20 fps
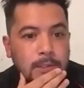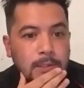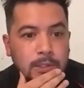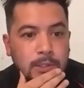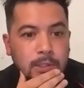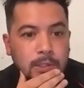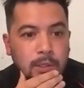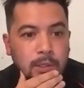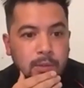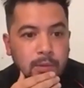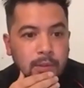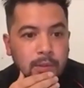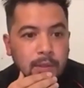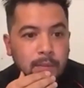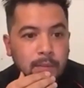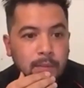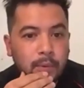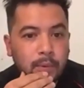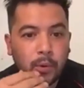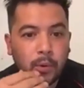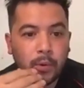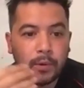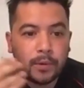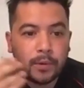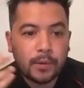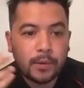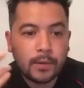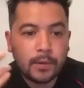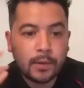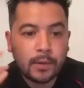So it's really
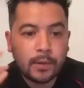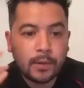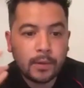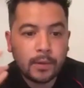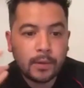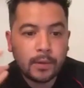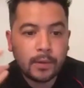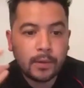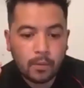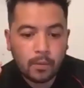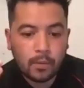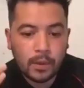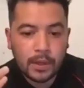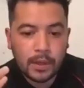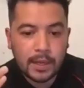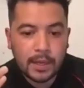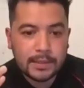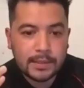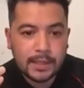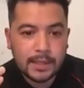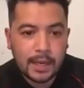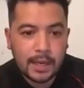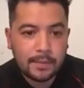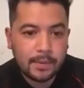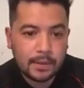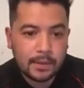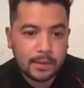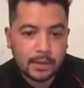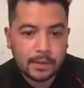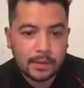important with any
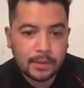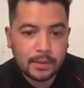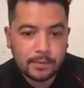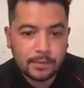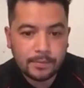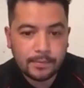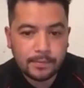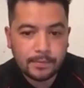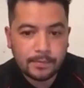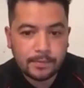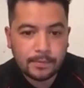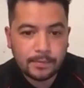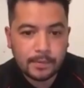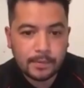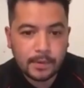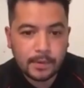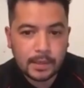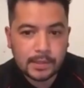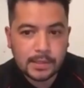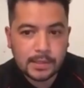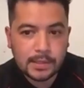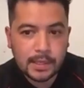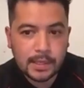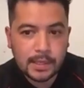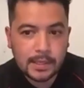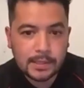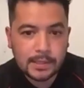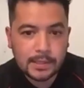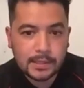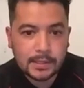taping that you've
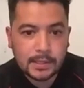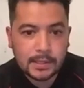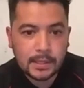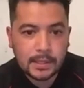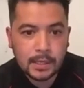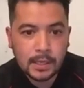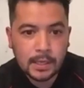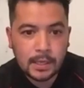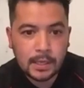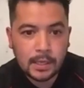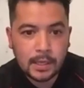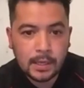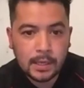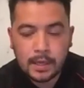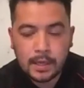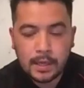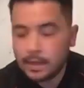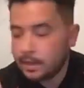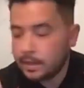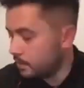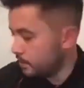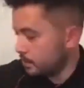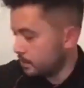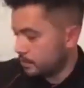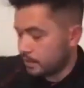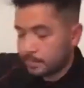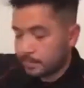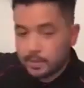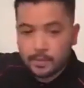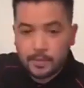assessed, do you want
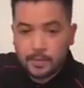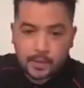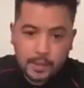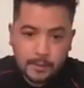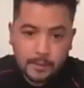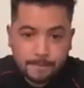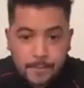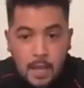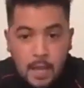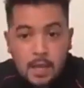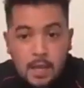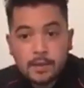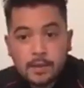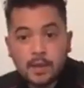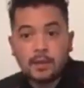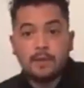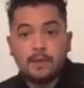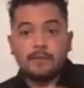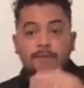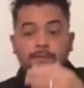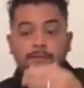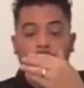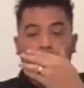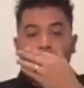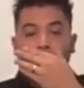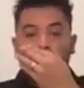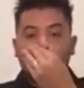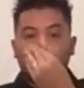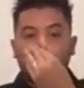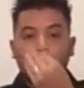to jump up on here, that you've
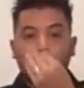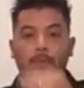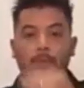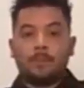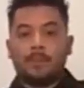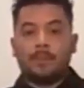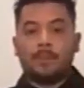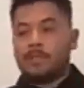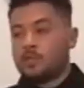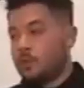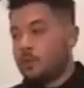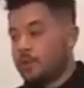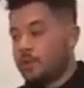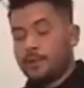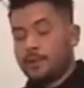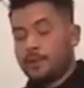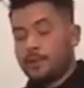made sure